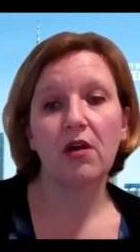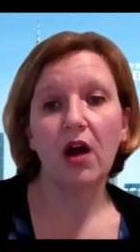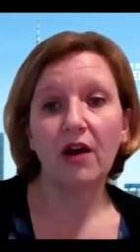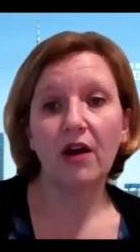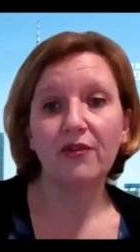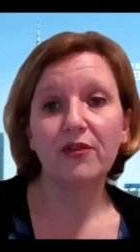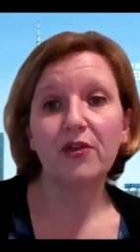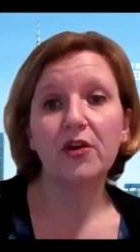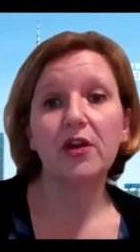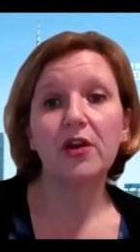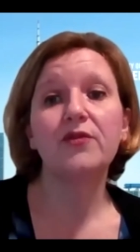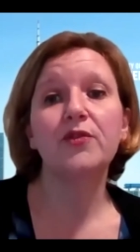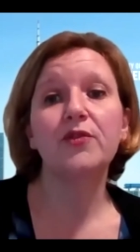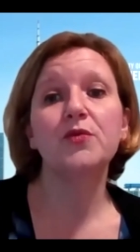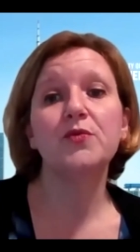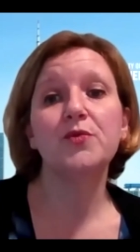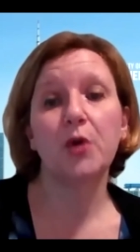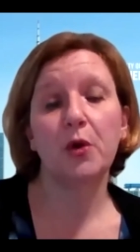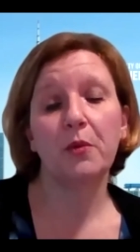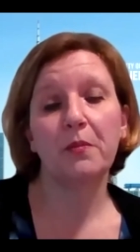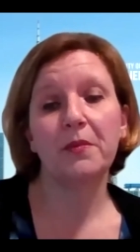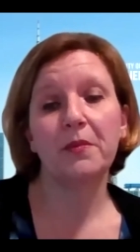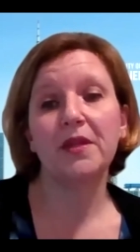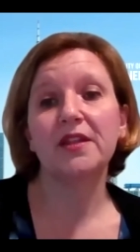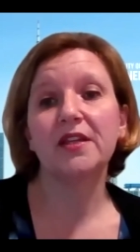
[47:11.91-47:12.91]
offer if you
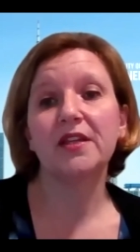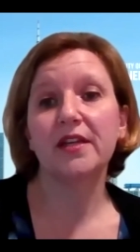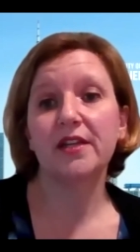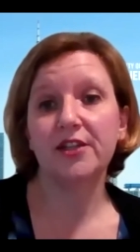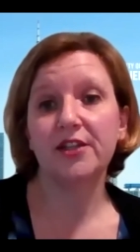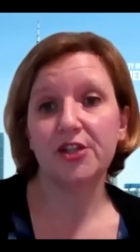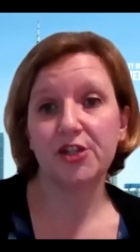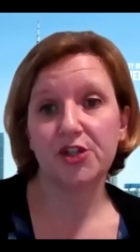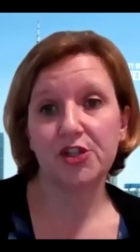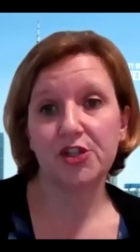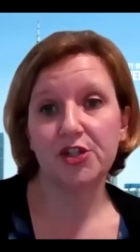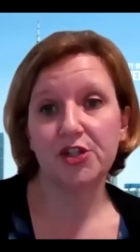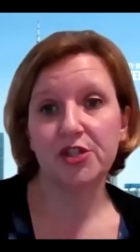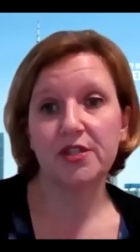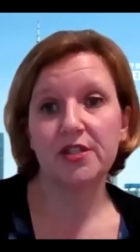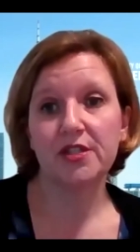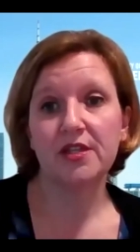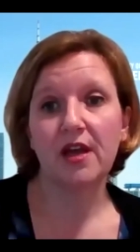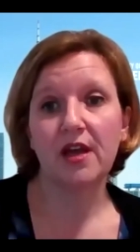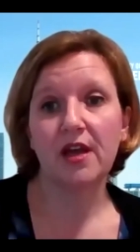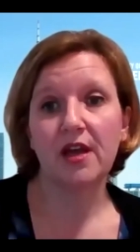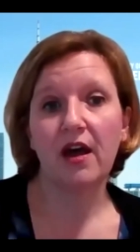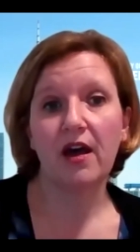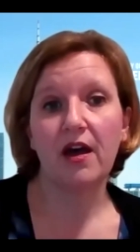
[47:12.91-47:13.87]
don't meet the condition